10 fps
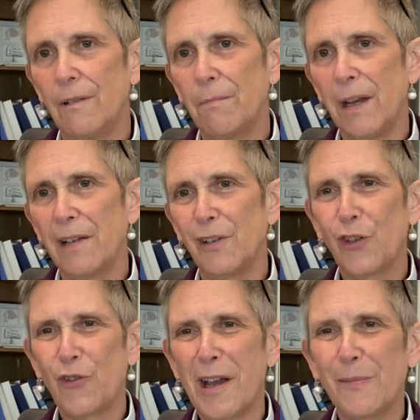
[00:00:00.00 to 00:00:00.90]
By his
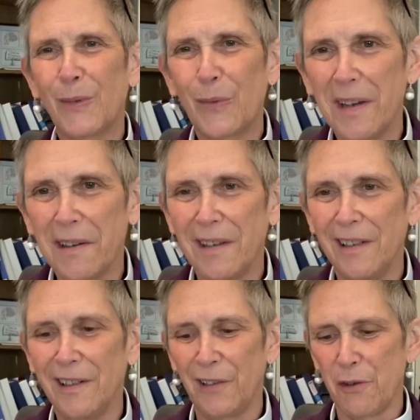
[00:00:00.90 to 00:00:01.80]
stripes we are
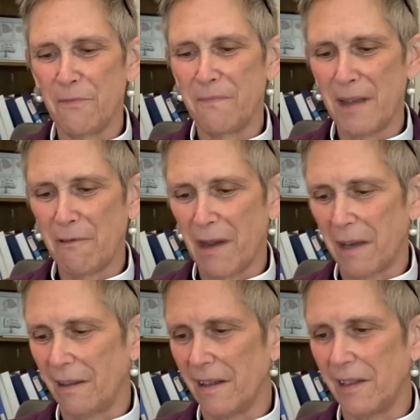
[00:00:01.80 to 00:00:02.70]
healed. You may
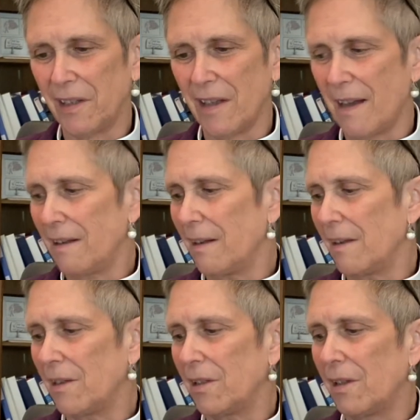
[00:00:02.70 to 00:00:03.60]
recognize that
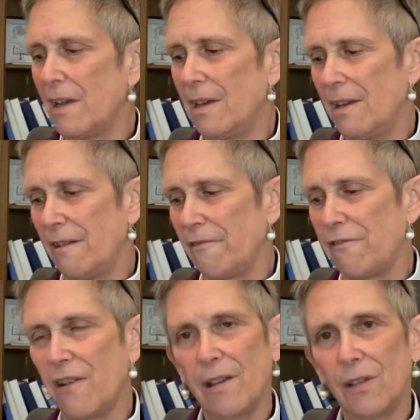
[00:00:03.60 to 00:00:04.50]
as a
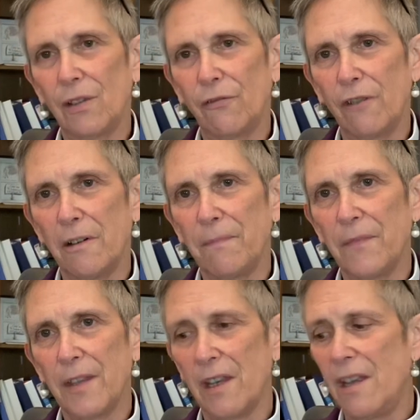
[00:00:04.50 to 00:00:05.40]
phrase from
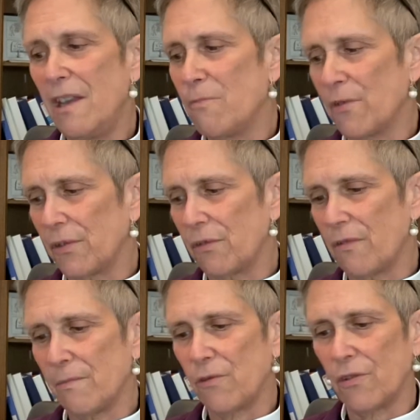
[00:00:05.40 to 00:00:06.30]
the Hebrew
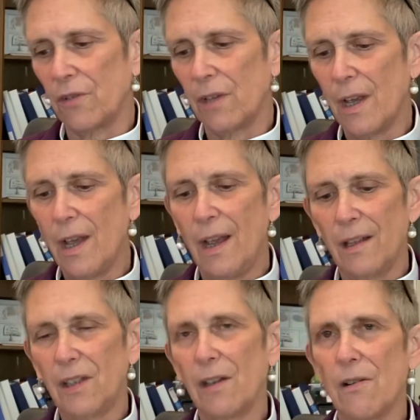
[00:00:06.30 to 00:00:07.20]
scriptures.
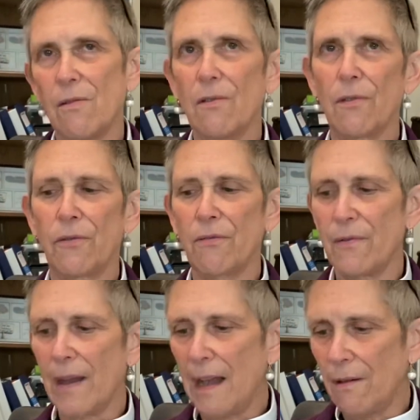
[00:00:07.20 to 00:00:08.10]
And so
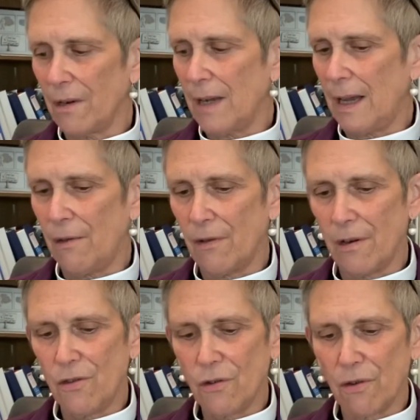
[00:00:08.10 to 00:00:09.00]
throughout our
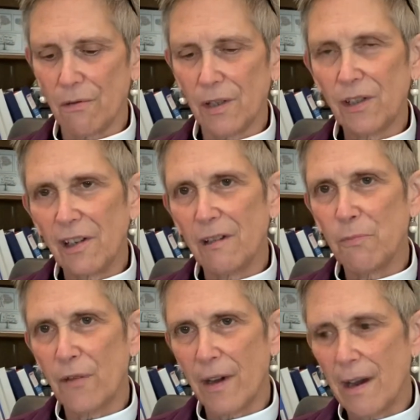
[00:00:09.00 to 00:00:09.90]
Eucharistic
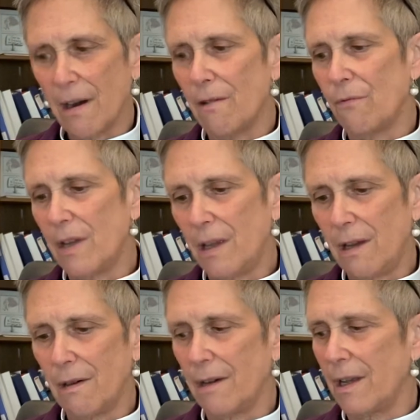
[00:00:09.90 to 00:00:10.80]
prayer, we
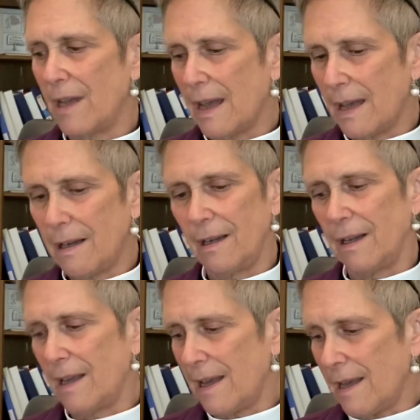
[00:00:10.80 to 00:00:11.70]
hear again and
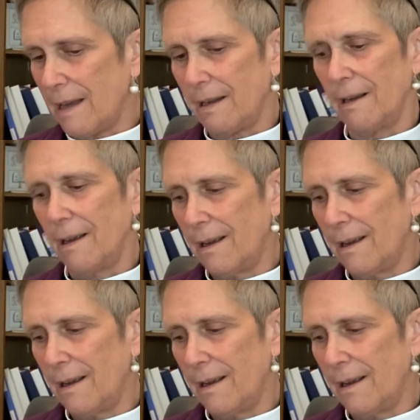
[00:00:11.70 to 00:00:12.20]
again